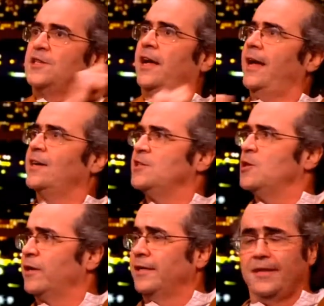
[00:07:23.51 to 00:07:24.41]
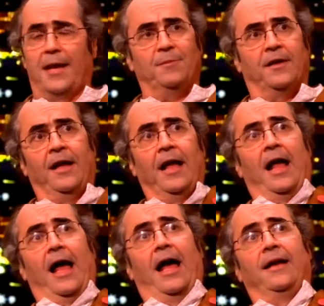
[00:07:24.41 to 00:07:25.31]
of houses that were condemned.
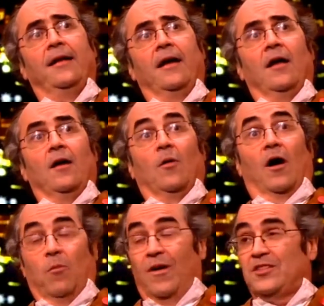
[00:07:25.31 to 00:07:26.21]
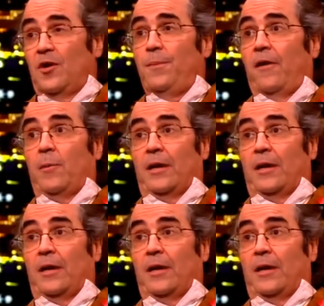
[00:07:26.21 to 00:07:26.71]
And at one time, Barry went